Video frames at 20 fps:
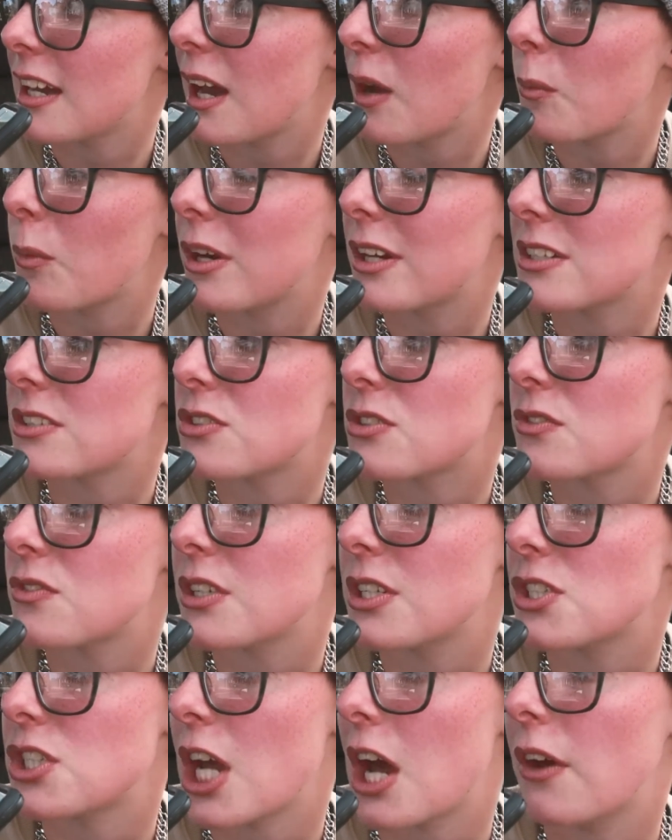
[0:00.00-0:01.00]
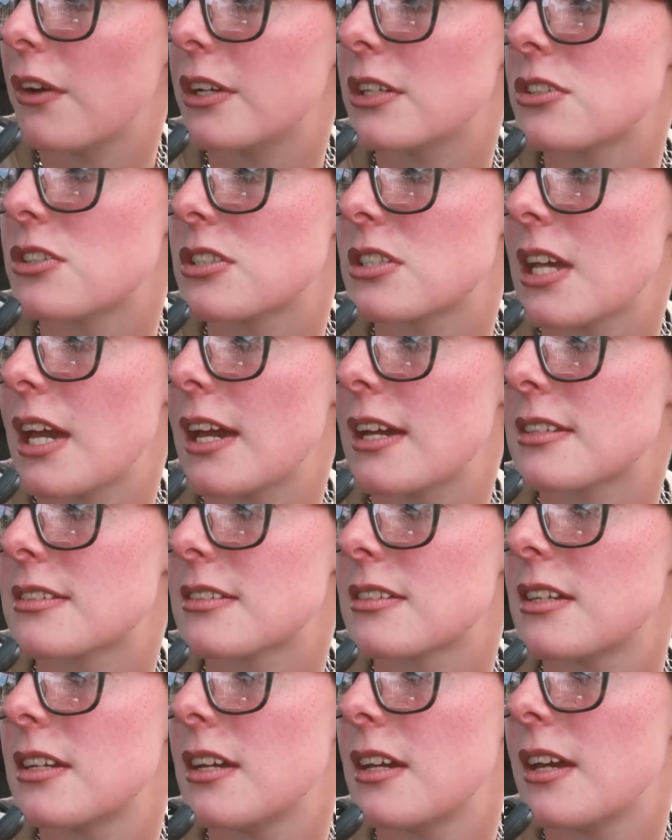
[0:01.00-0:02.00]
I wanted to reach out and just
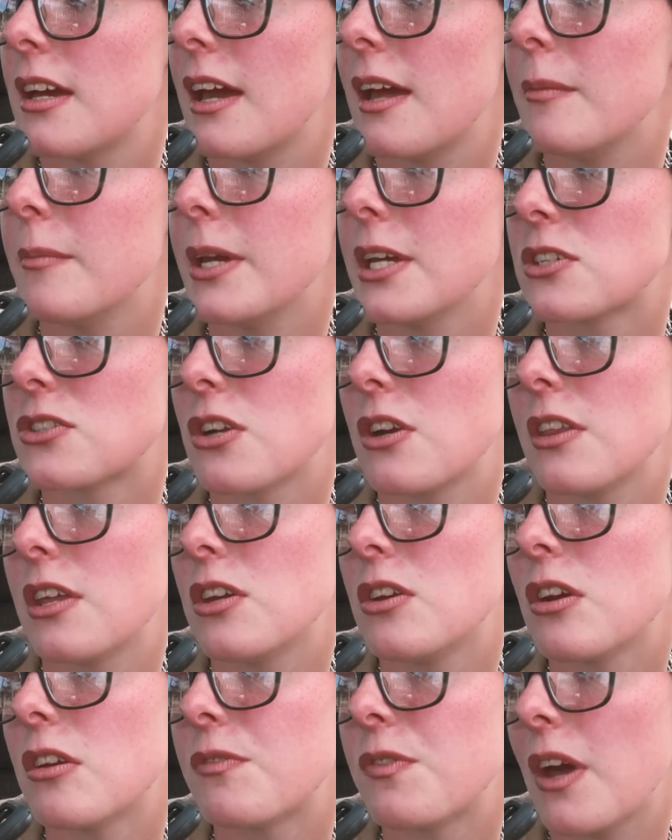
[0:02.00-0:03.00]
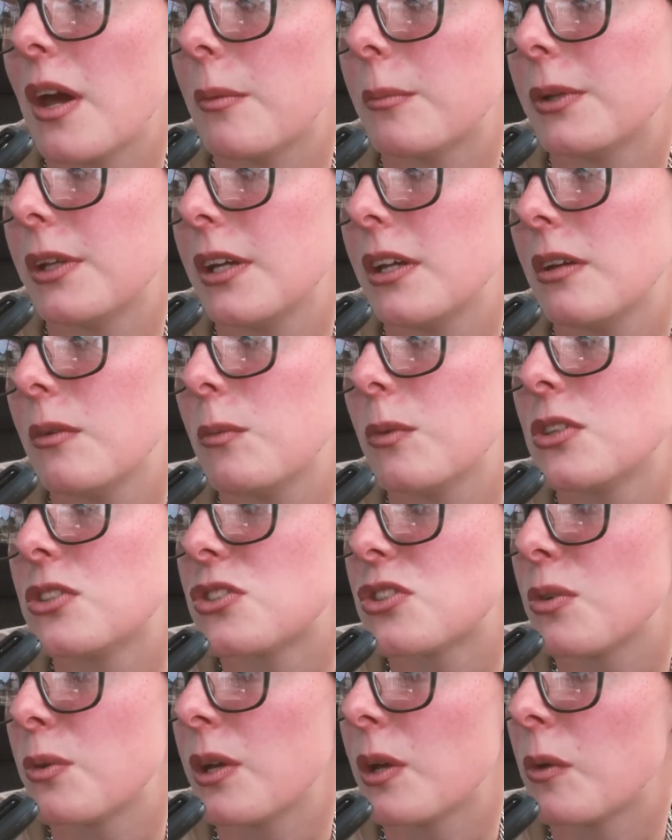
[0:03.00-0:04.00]
ask and make sure that your family
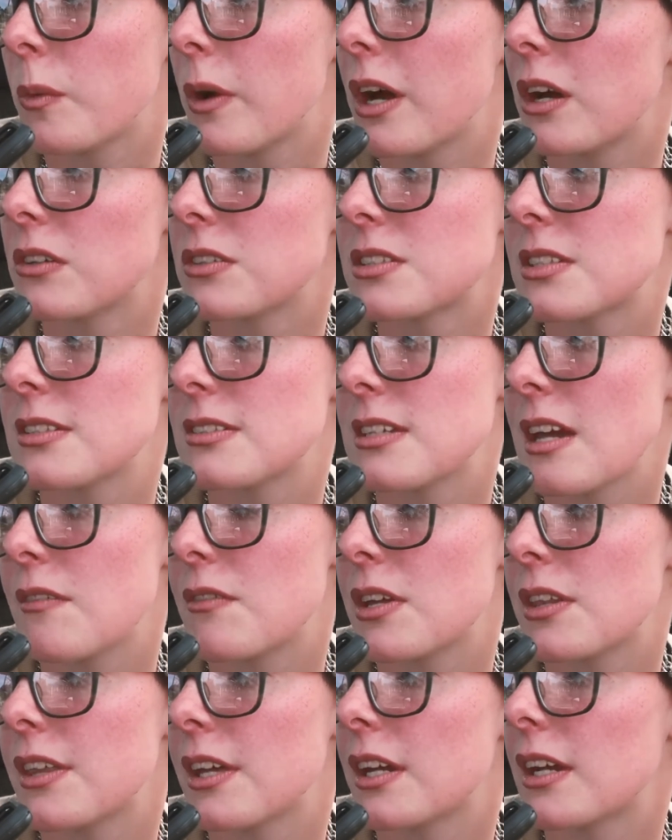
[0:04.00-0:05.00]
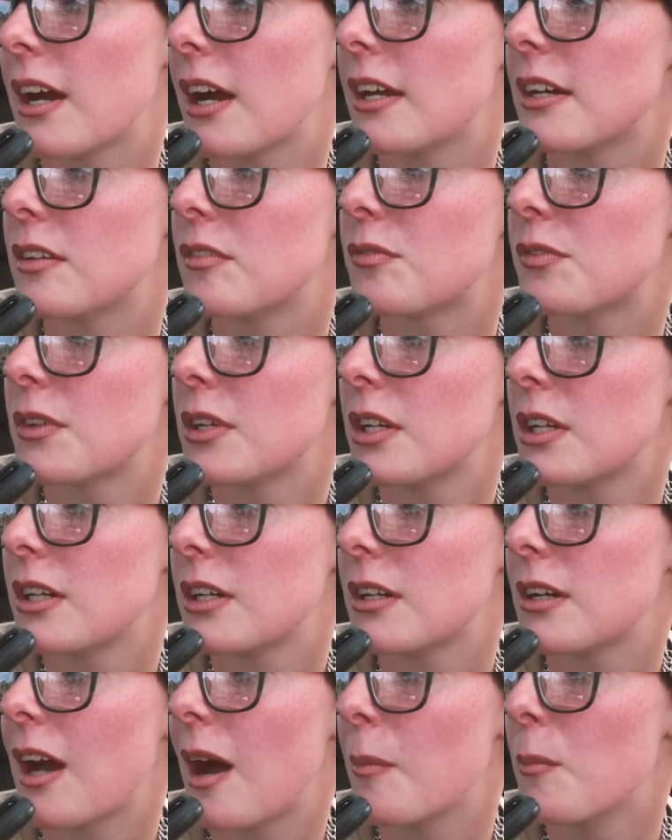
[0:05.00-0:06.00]
was doing well, since everything kind of
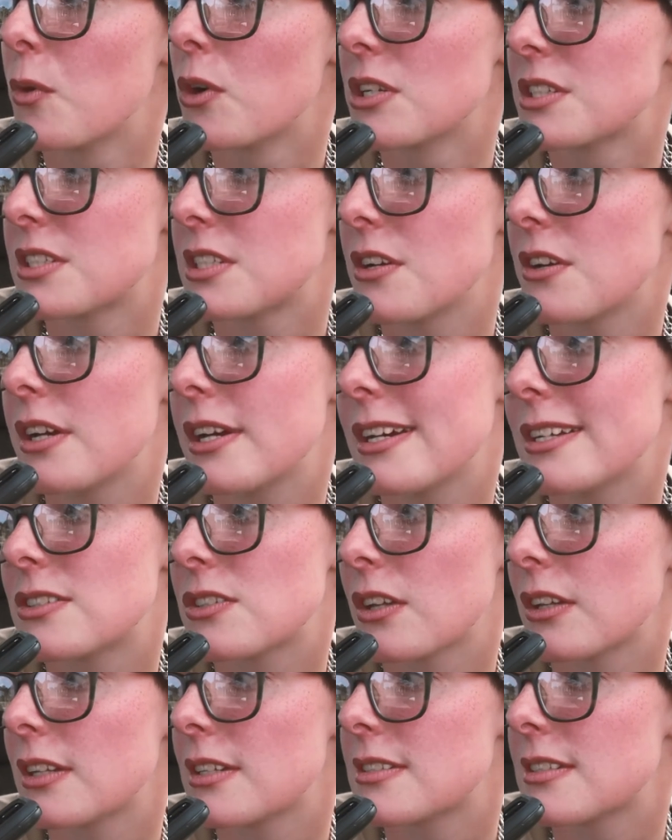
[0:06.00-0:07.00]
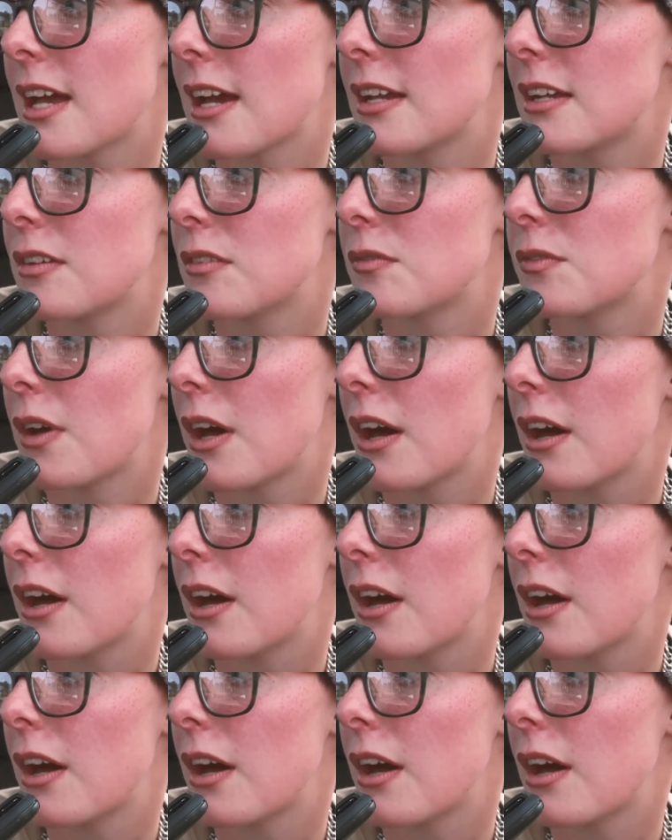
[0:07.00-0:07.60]
got more serious on the side of